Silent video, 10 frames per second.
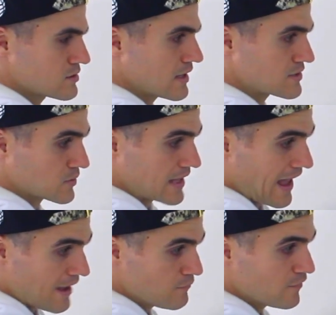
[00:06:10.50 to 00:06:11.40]
So that's what
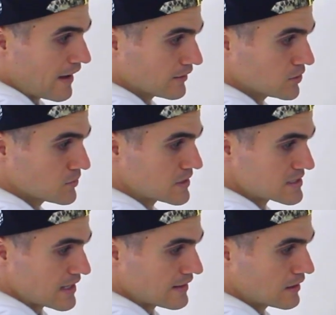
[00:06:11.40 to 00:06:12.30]
the M value
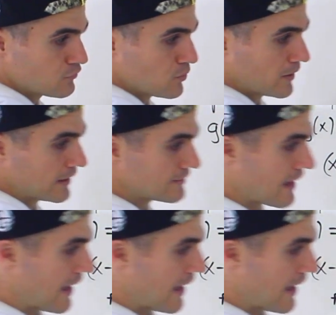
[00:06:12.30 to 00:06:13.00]
is. And then if we want to get